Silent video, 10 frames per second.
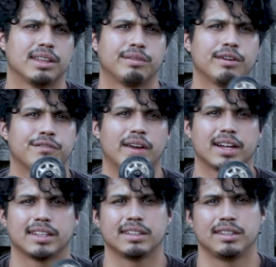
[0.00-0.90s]
The very
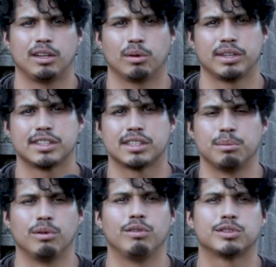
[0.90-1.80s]
fact that, you know, things can
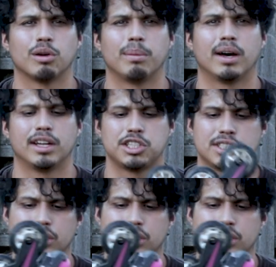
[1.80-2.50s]
move so much,